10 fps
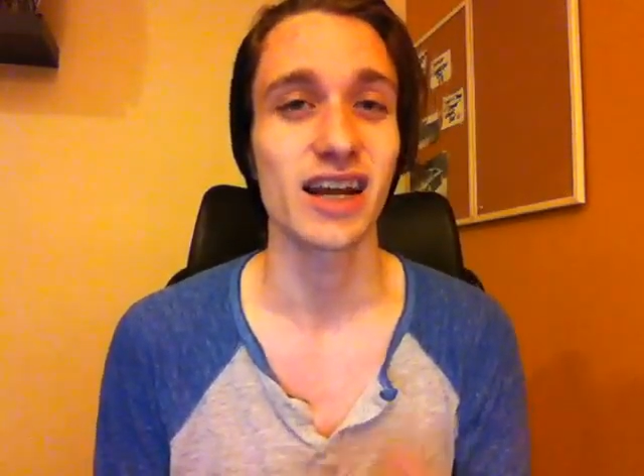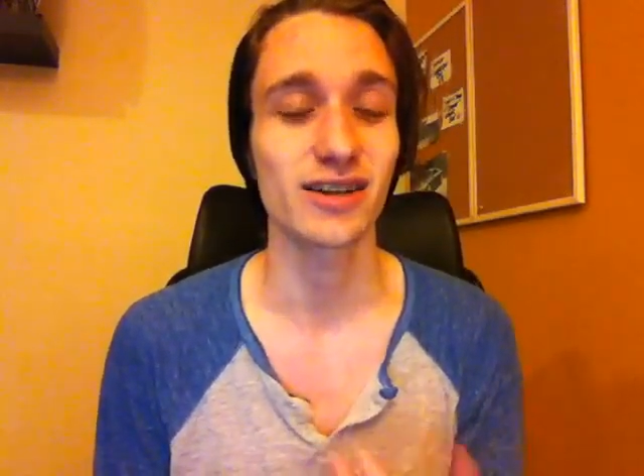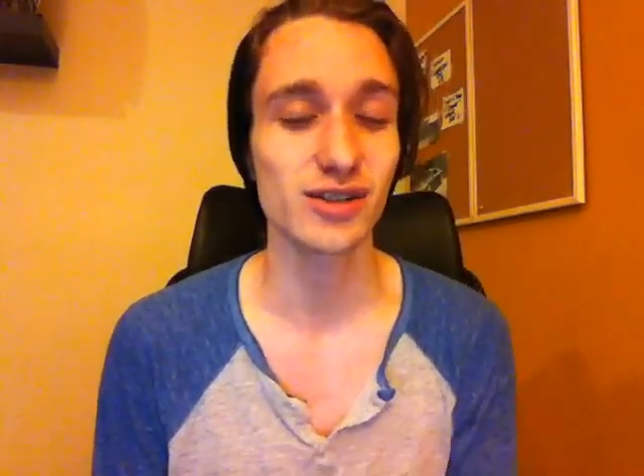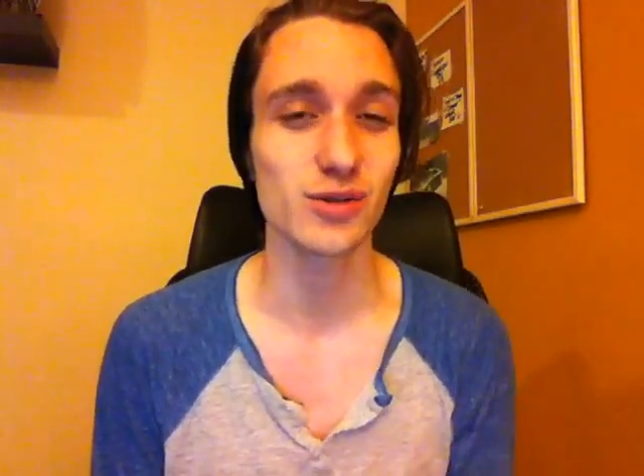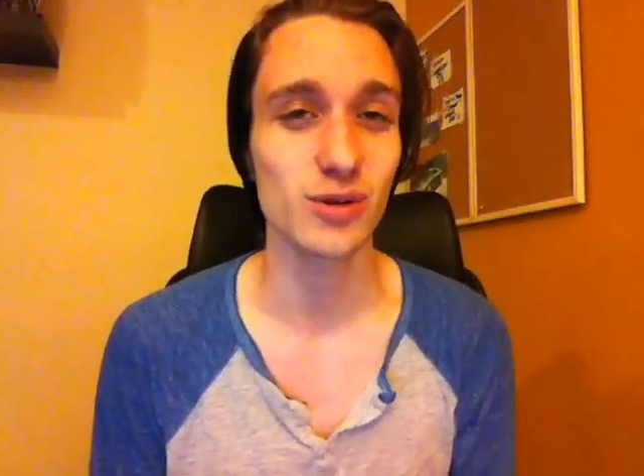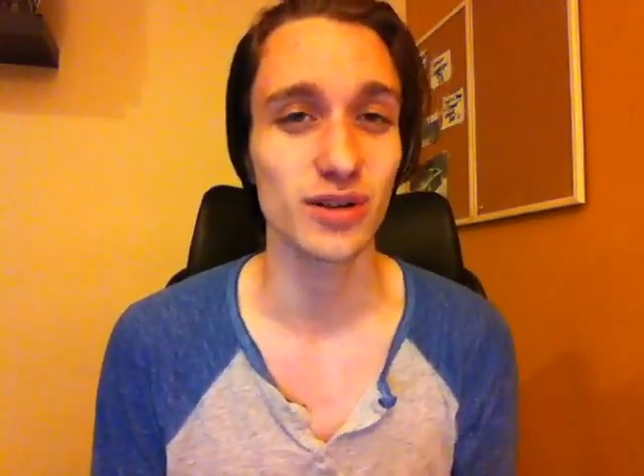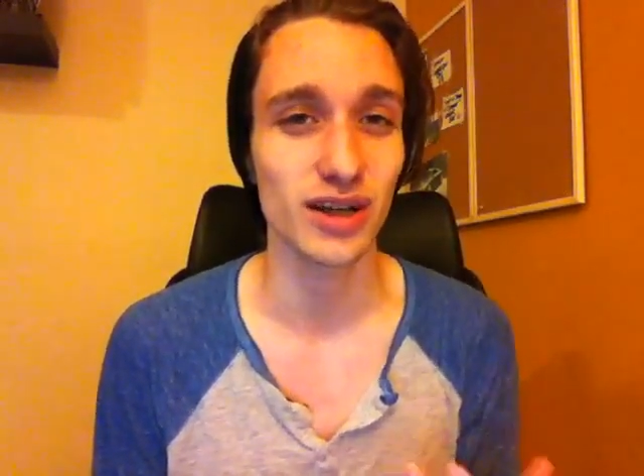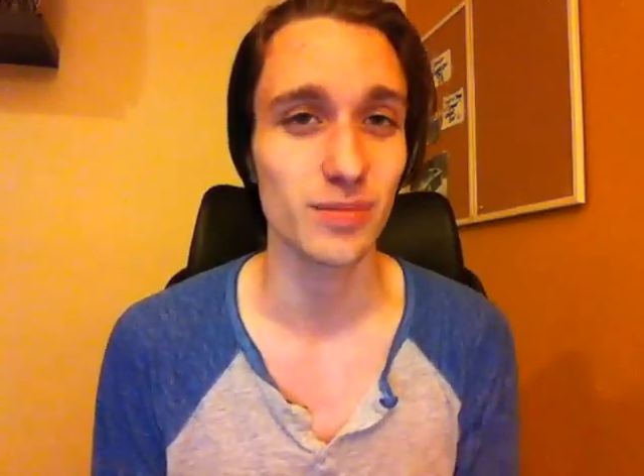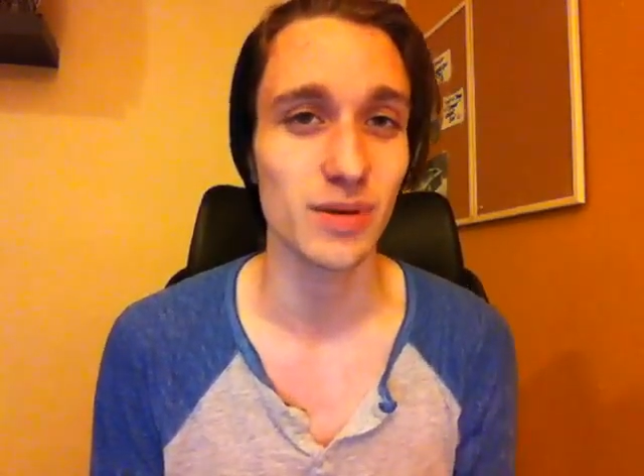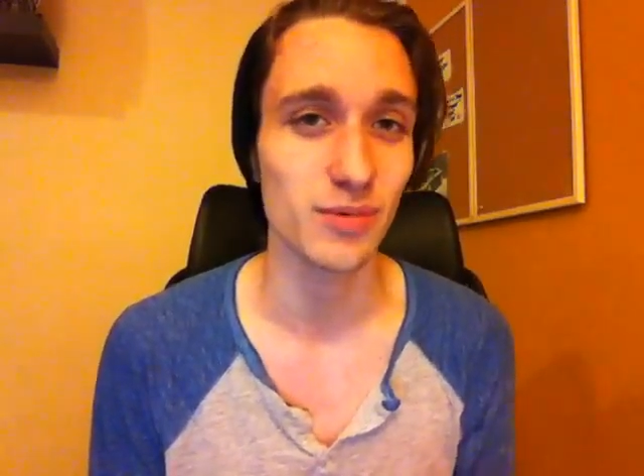And I also knew a
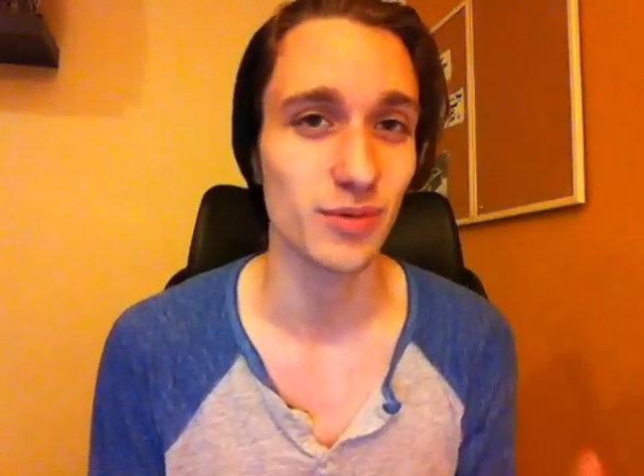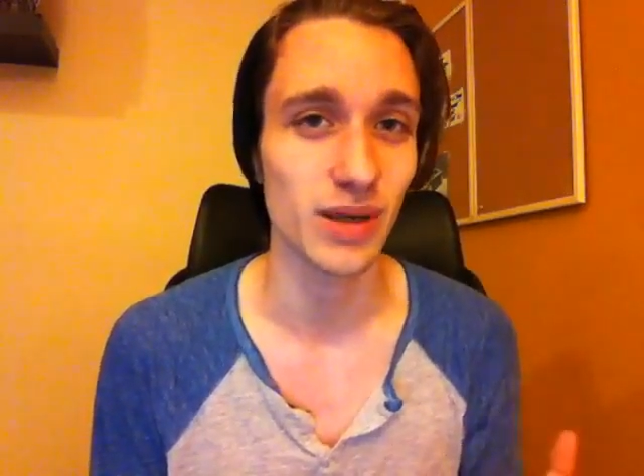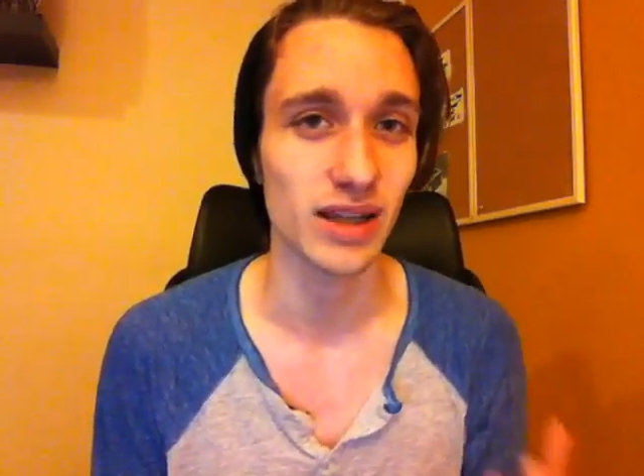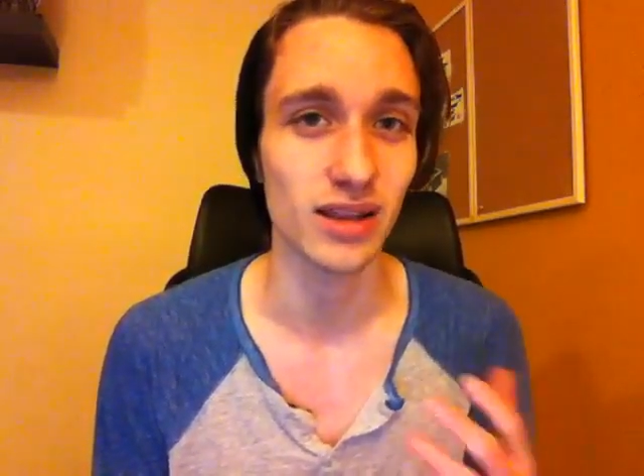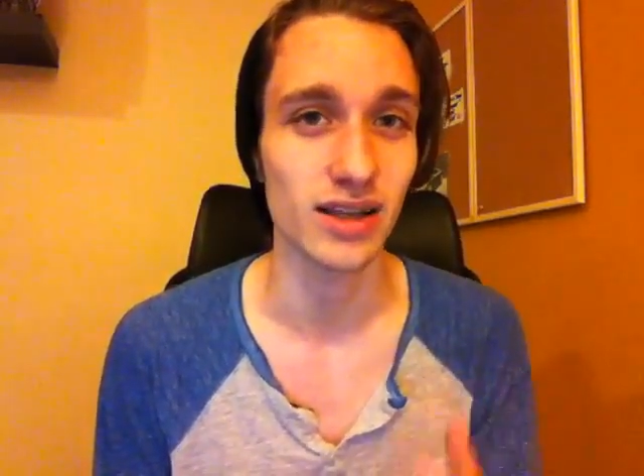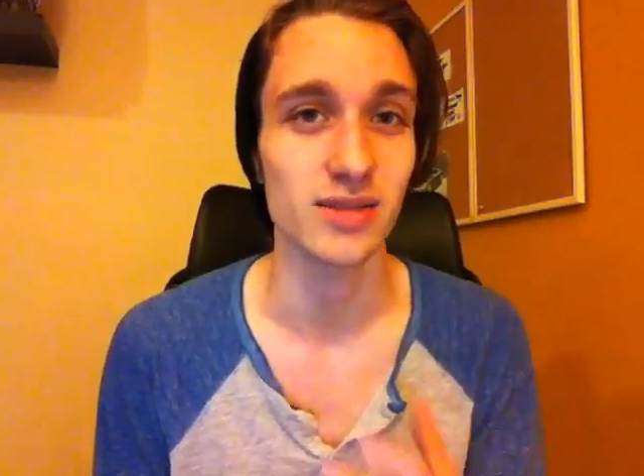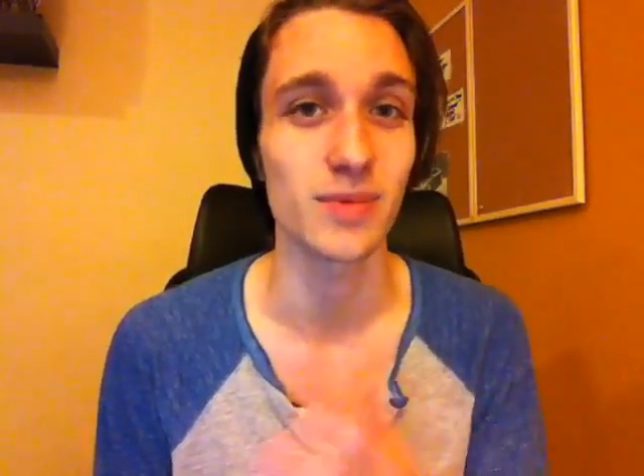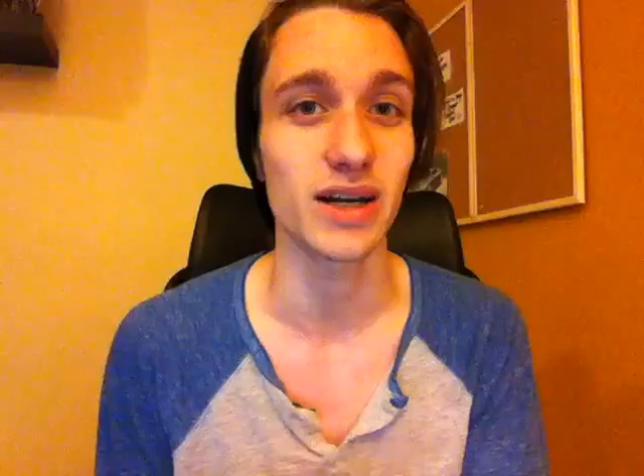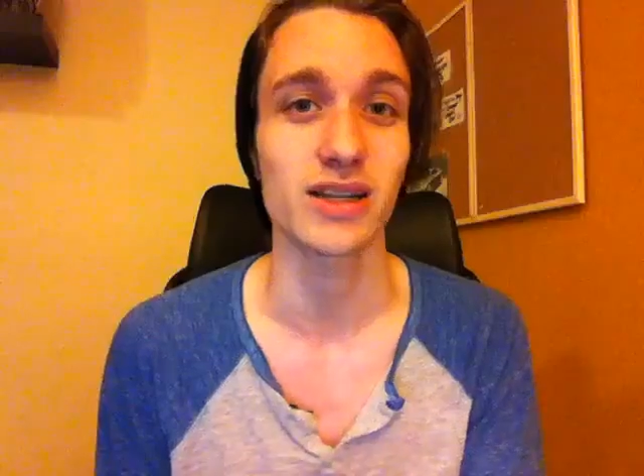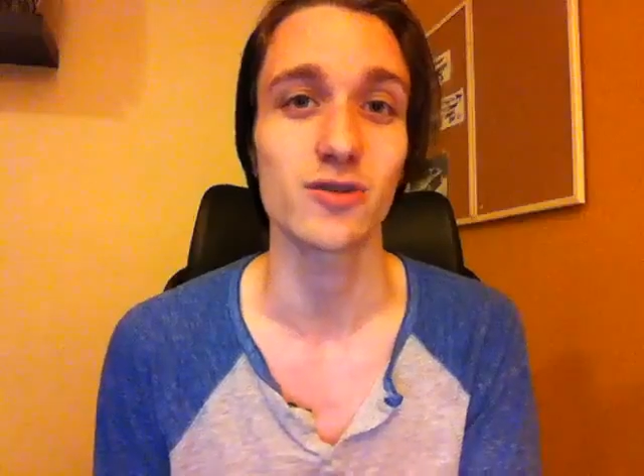lot of people were making lots of
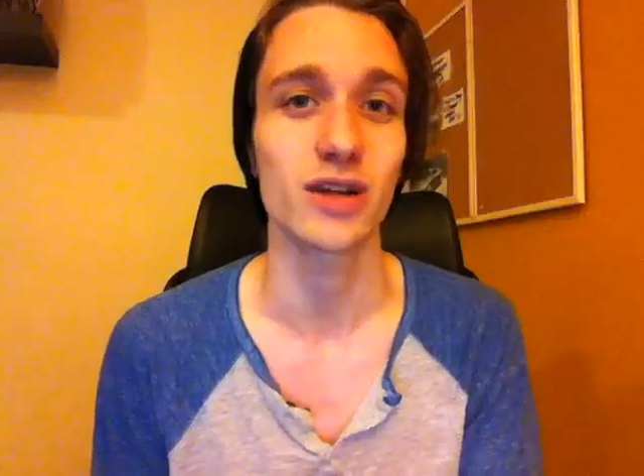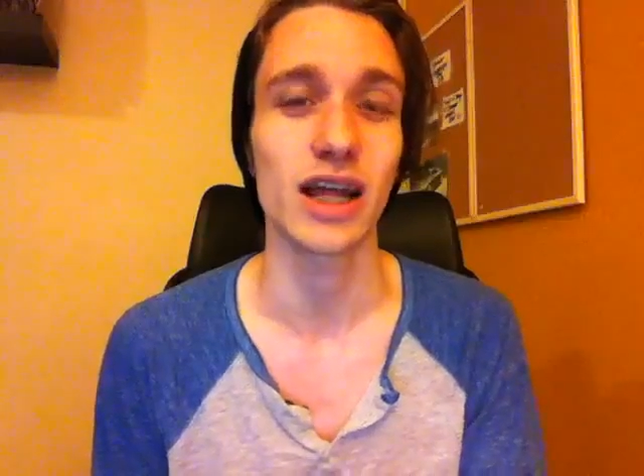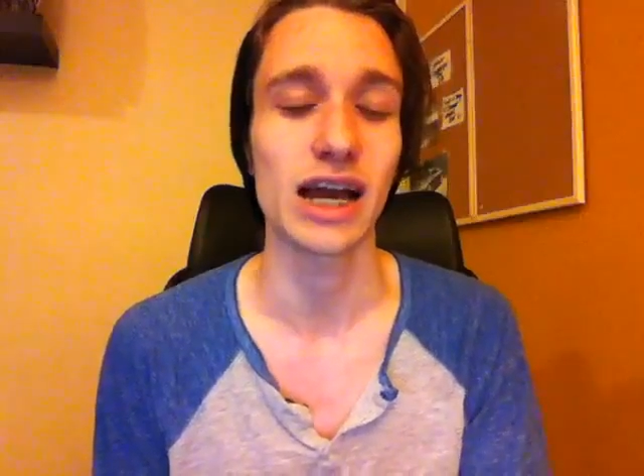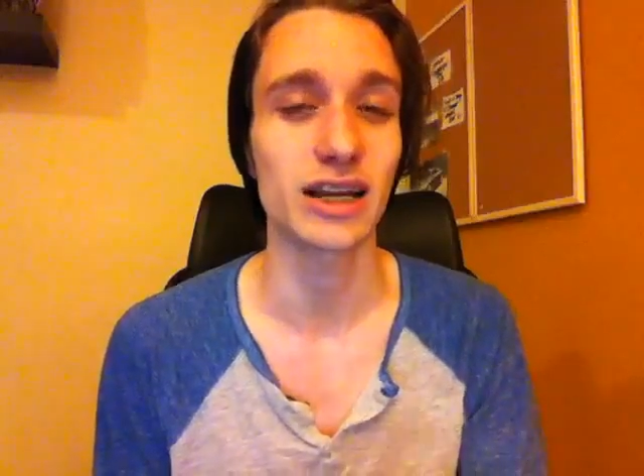money doing it.